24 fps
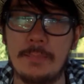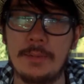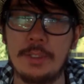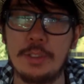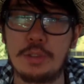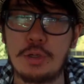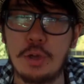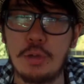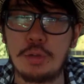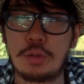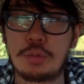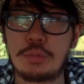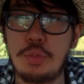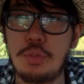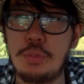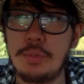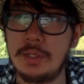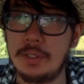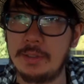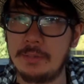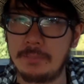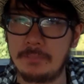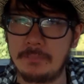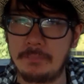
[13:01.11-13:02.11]
But you go through
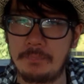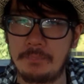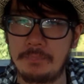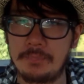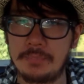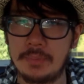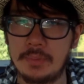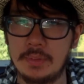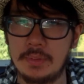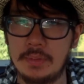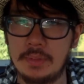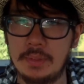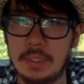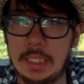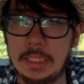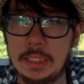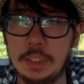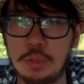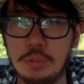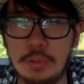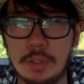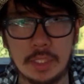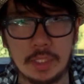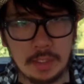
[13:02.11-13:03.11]
it and
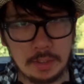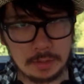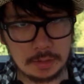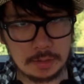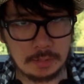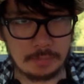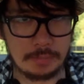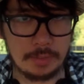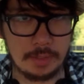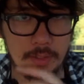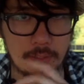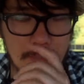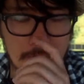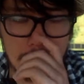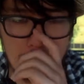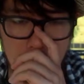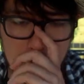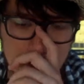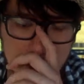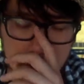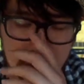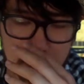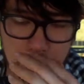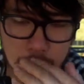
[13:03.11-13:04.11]
you realize something,
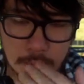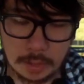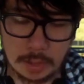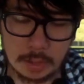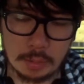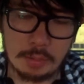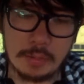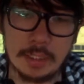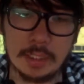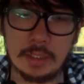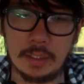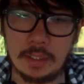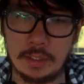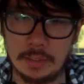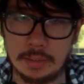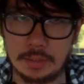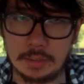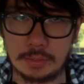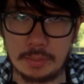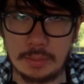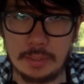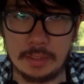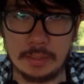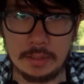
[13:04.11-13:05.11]
and this is what I
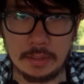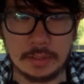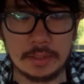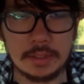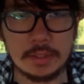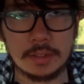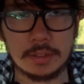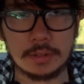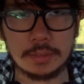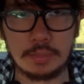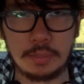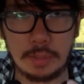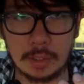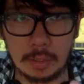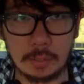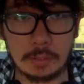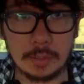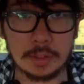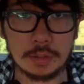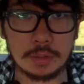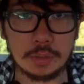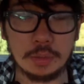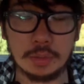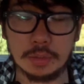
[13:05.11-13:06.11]
realized, right? And this is what I
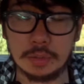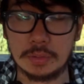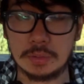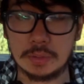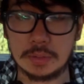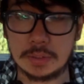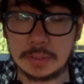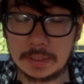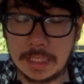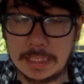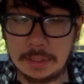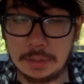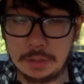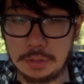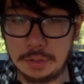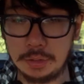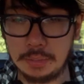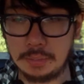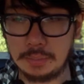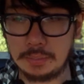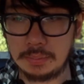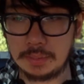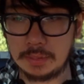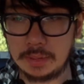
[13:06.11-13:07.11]
want to say to
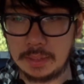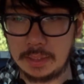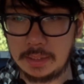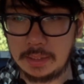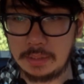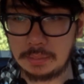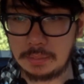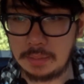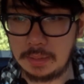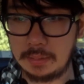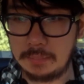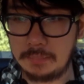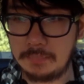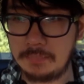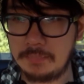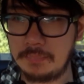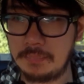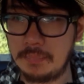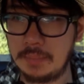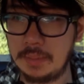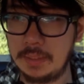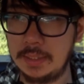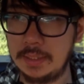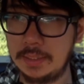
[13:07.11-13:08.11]
you today, right?
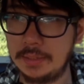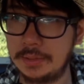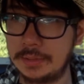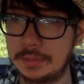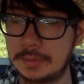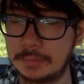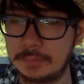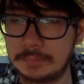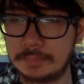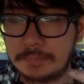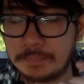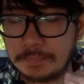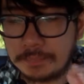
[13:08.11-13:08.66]
Is